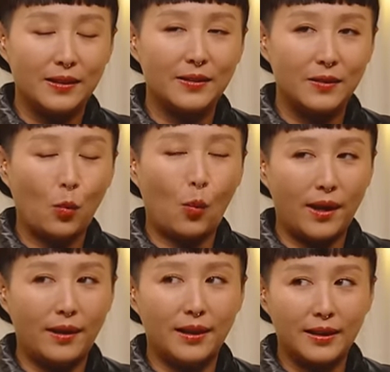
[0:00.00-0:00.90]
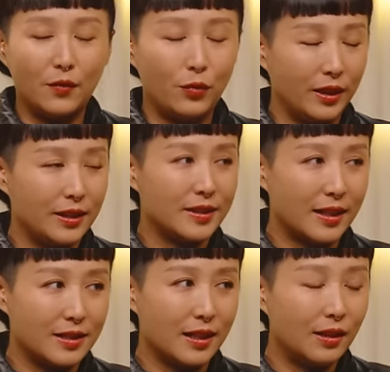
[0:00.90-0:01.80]
The one thing that really
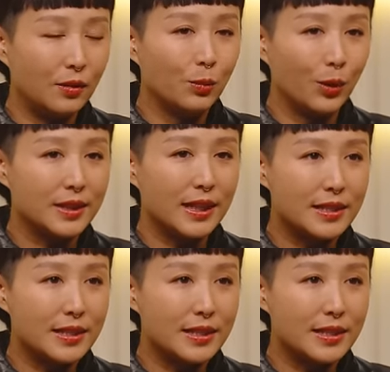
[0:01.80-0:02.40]
stands out was that